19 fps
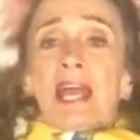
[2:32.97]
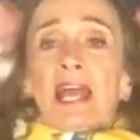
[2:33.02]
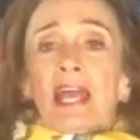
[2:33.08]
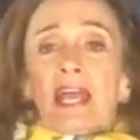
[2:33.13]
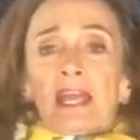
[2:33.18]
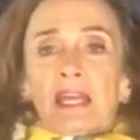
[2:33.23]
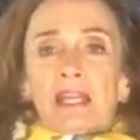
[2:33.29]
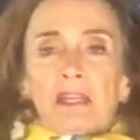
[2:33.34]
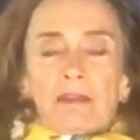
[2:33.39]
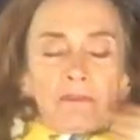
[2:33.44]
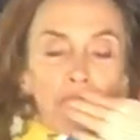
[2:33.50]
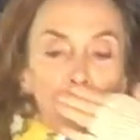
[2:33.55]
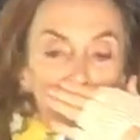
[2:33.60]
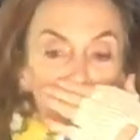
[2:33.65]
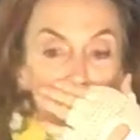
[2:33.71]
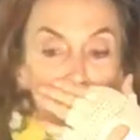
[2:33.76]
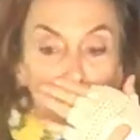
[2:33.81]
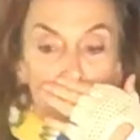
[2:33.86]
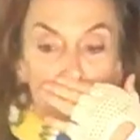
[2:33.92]
And if you
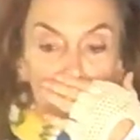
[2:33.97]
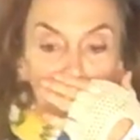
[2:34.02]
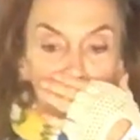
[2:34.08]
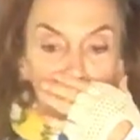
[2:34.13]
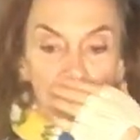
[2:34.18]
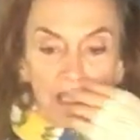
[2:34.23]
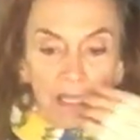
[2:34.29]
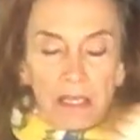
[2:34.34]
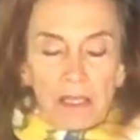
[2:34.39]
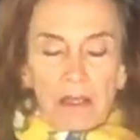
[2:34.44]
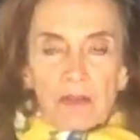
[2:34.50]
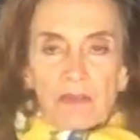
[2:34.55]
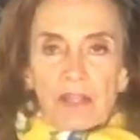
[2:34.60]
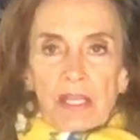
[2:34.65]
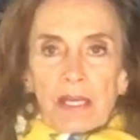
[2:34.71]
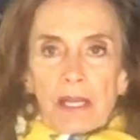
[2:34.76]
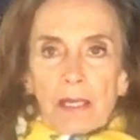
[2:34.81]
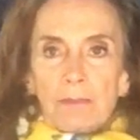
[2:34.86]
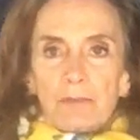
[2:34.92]
see something
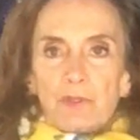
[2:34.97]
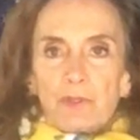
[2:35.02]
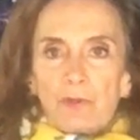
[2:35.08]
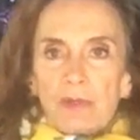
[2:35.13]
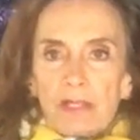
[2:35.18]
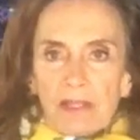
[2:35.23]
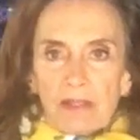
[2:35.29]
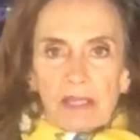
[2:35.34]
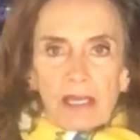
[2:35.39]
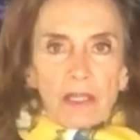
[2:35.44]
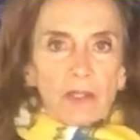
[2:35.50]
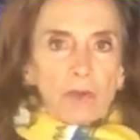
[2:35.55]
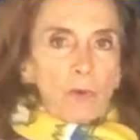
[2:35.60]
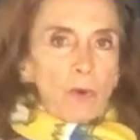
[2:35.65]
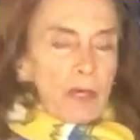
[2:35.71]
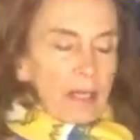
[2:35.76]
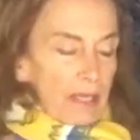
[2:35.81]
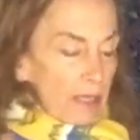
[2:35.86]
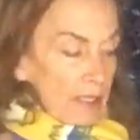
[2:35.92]
that I'm doing that you
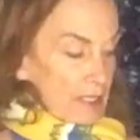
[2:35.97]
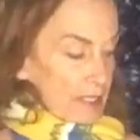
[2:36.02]
want to